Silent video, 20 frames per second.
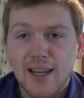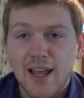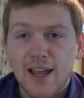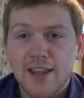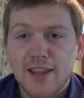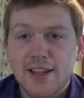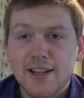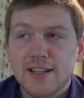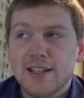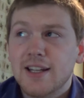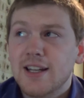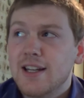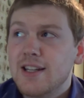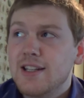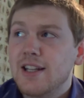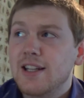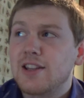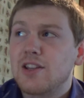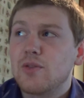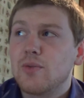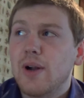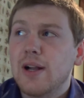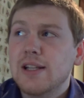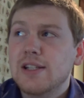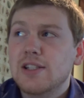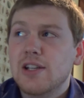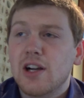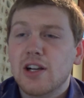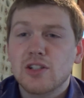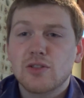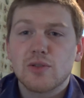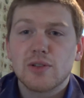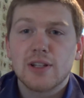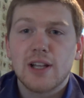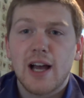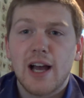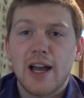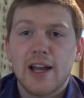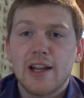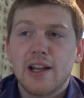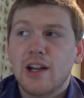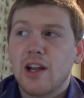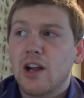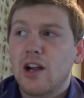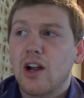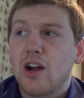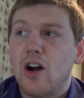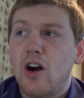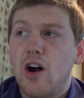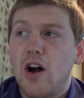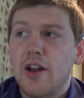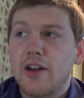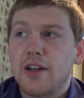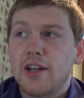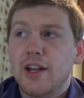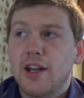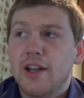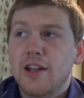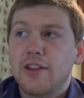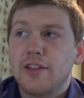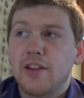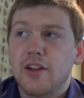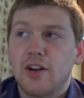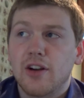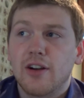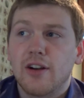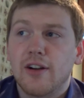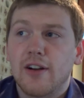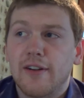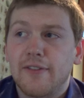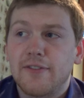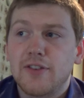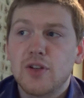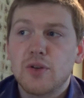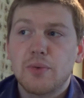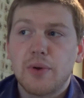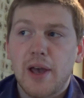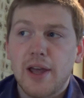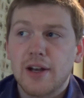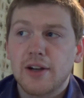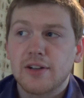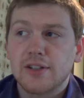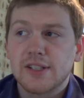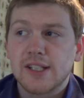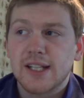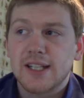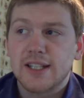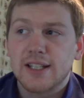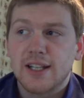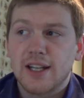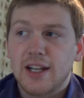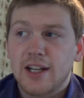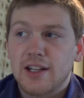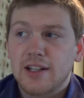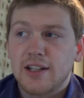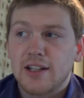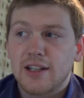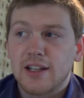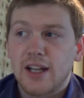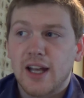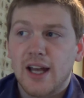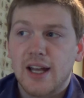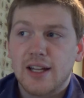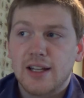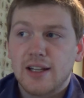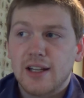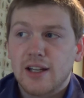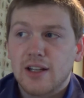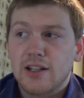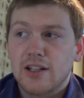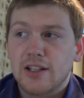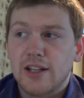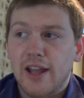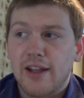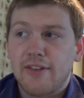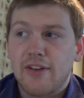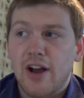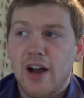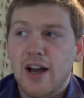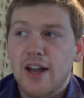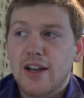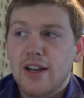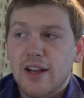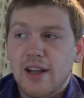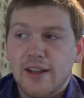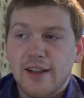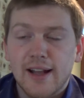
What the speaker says: I think that the Red Sox rely on their a few hitters in that they got.